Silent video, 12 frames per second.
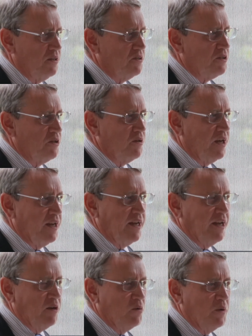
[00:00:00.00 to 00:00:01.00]
So
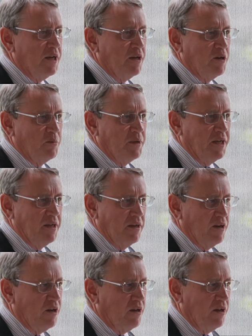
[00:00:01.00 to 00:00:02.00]
how are we going to be
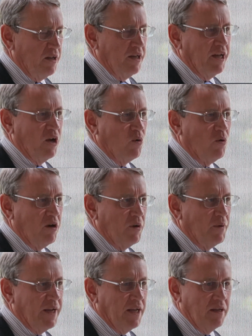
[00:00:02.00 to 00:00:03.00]

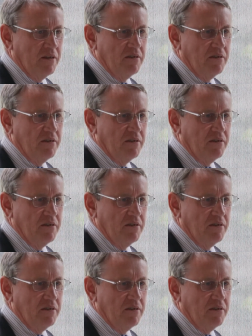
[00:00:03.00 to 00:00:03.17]
inquiring,